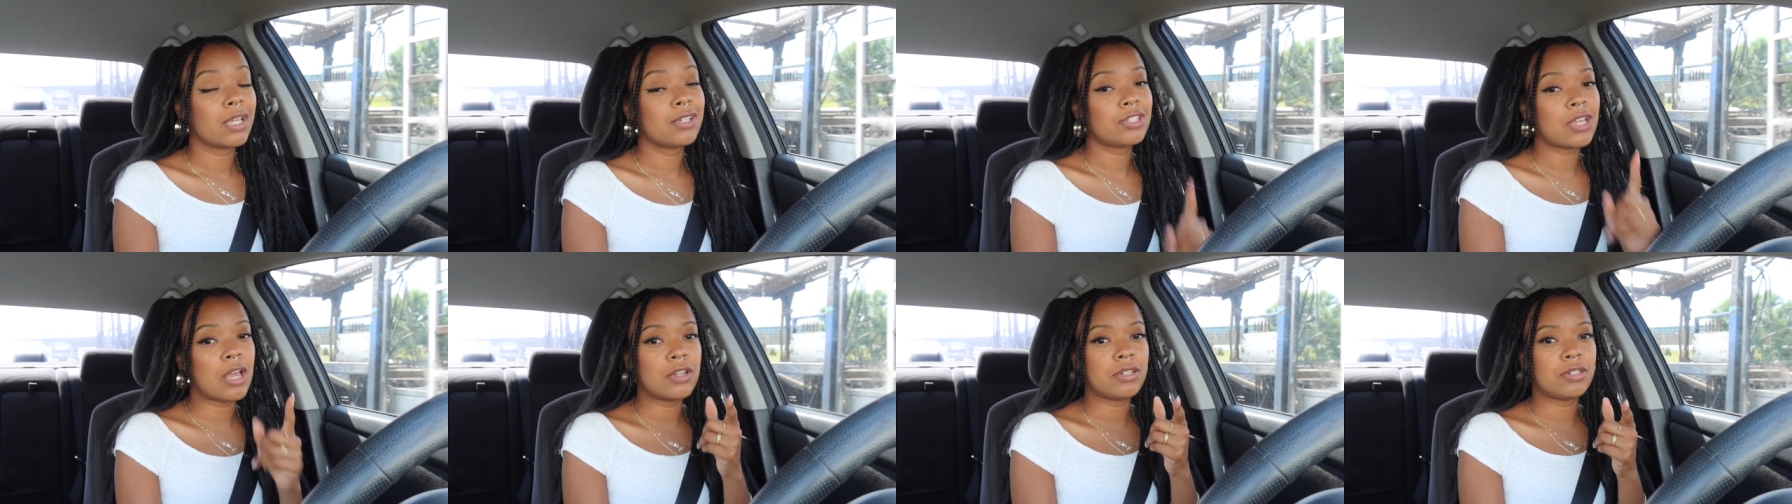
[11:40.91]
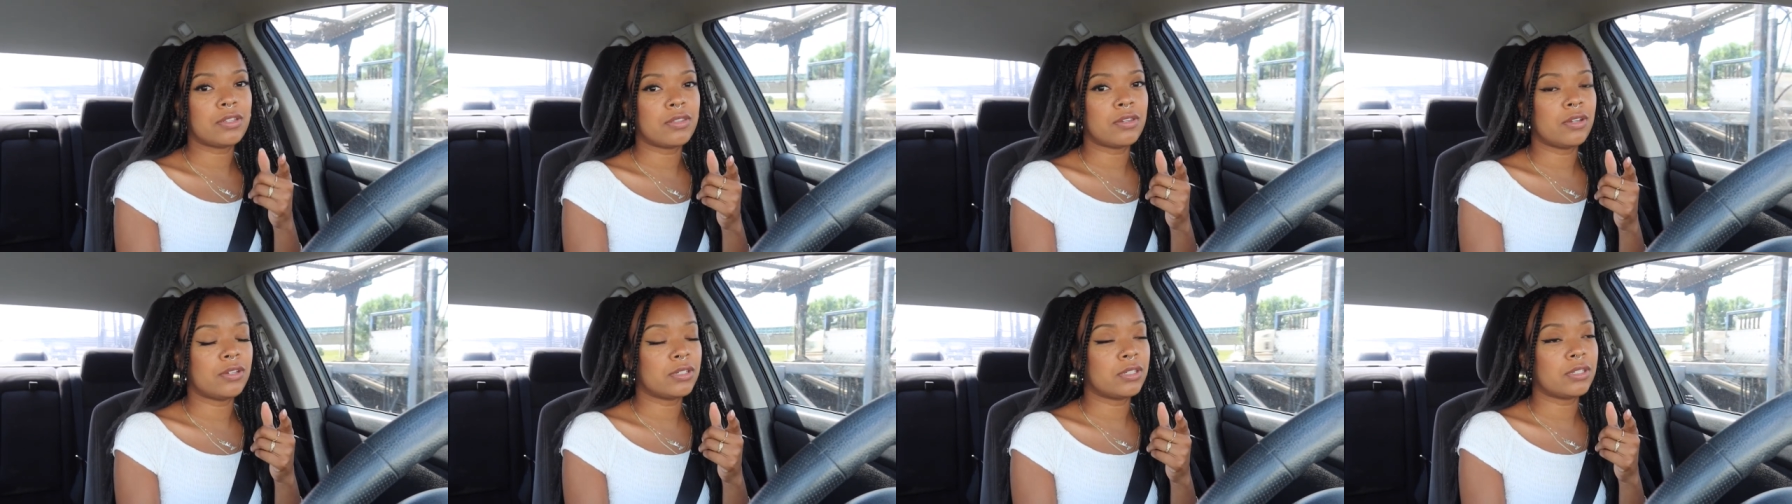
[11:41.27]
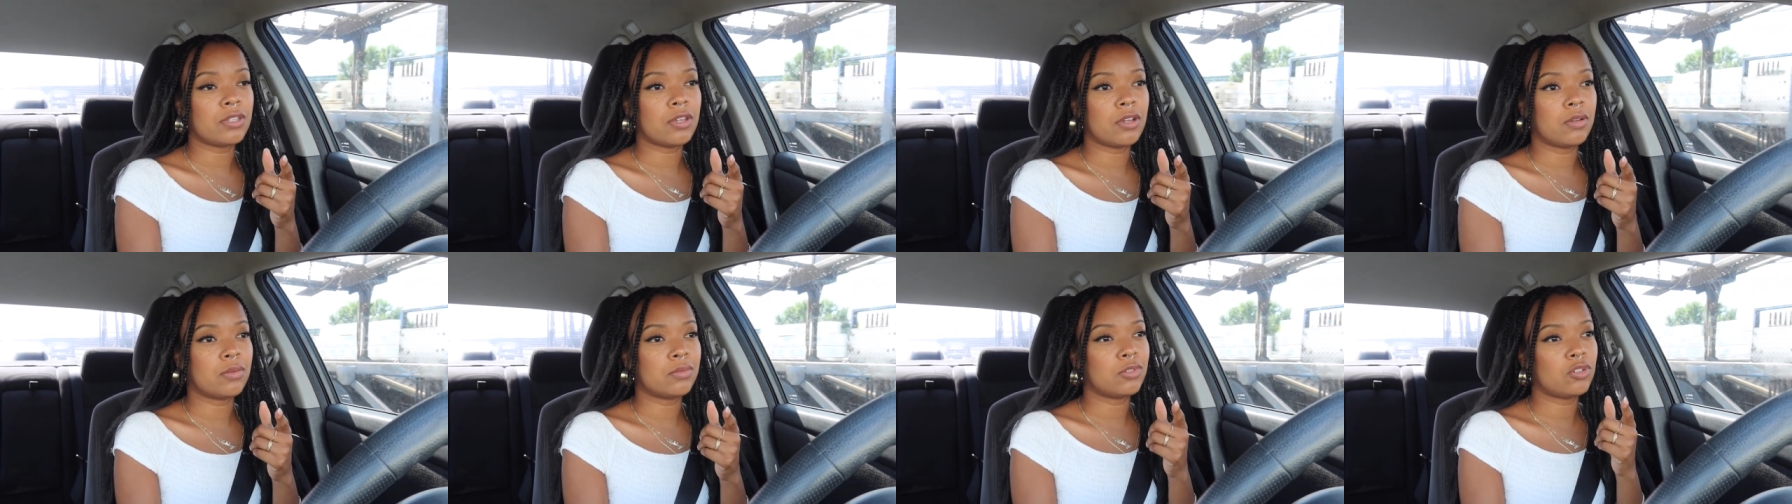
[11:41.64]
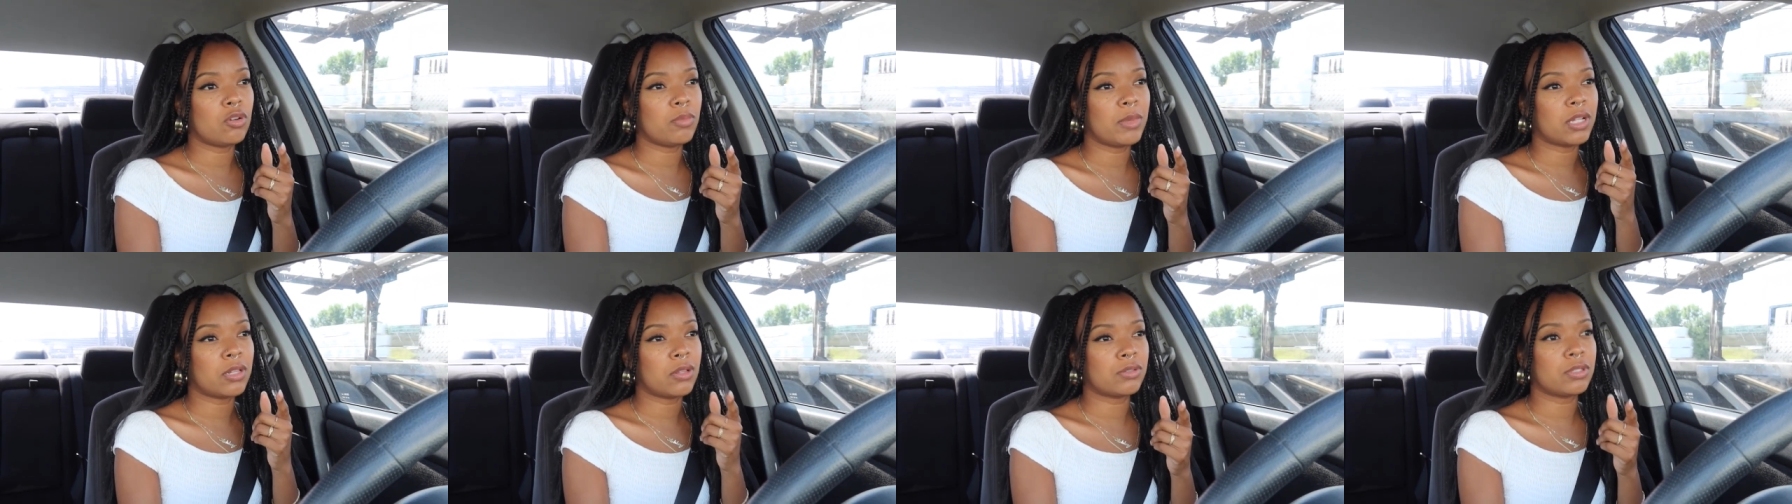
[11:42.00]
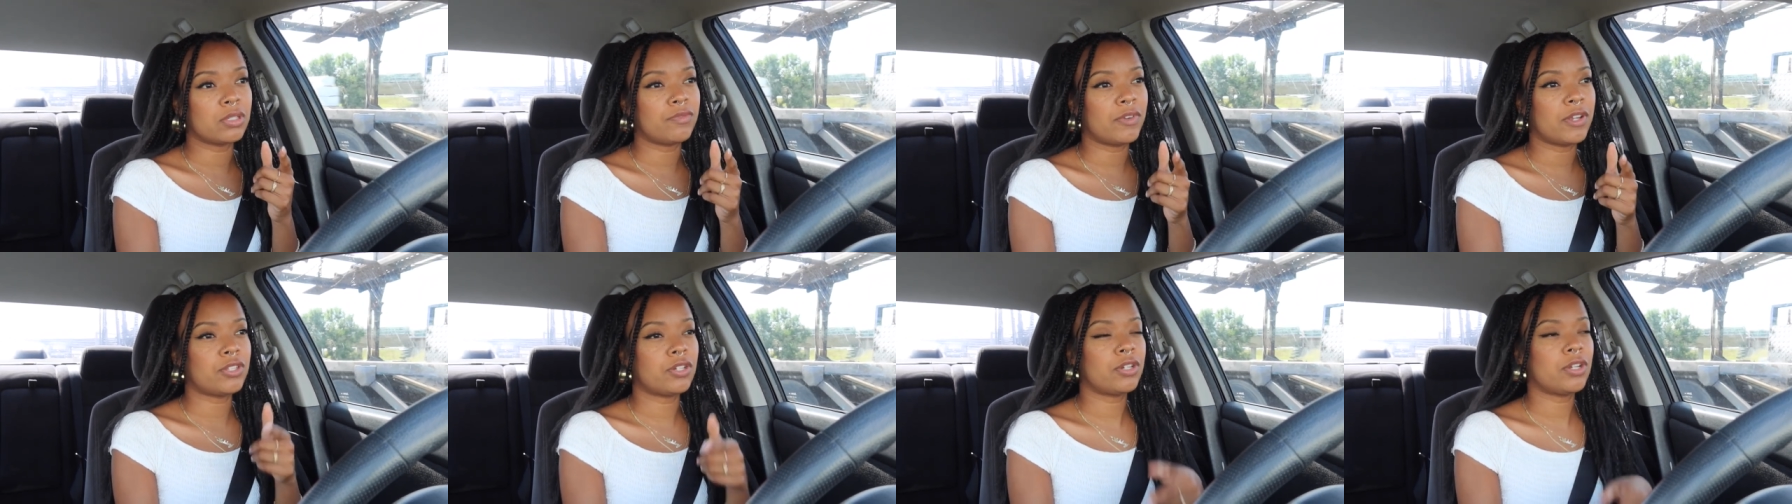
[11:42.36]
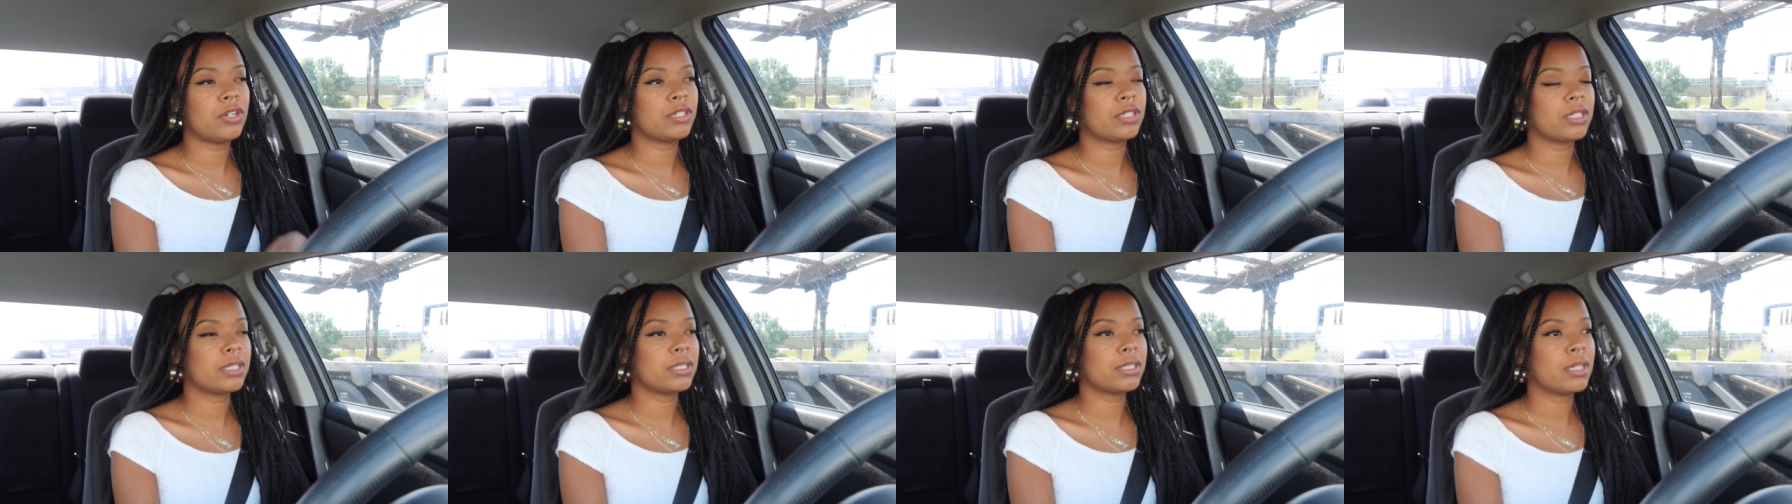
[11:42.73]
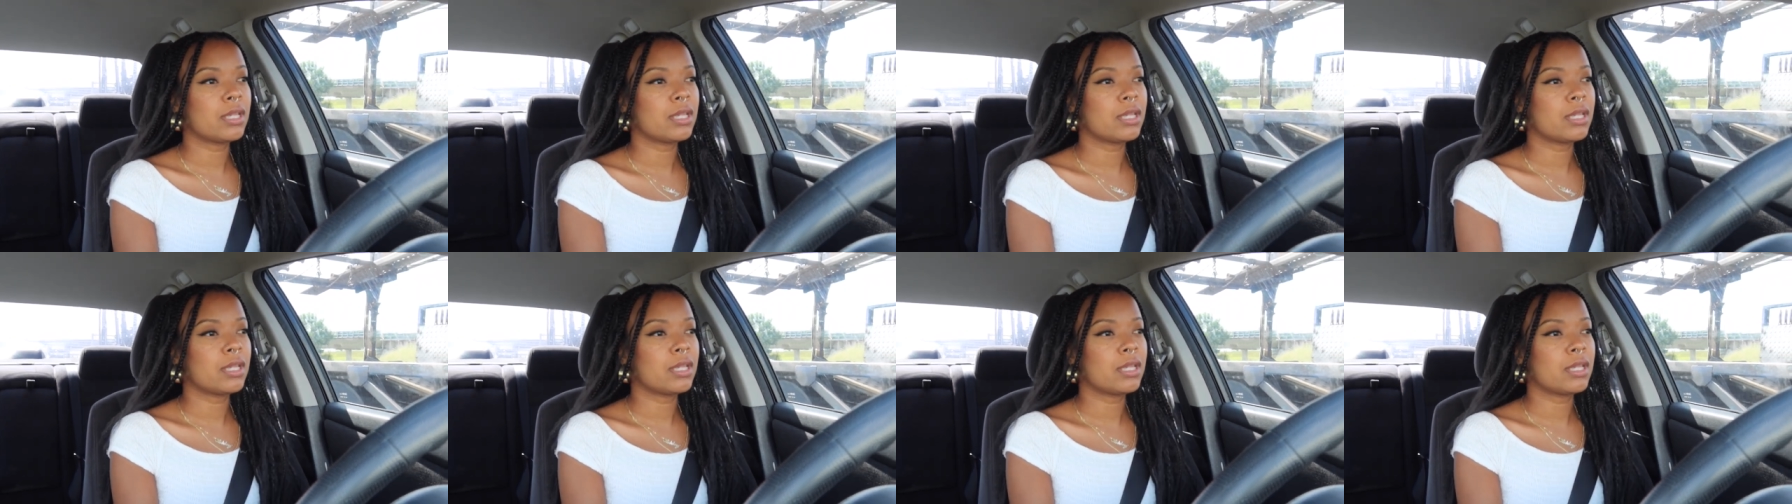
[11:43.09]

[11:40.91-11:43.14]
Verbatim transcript: Shout out to the nurses though. Two of my closest friends are nurses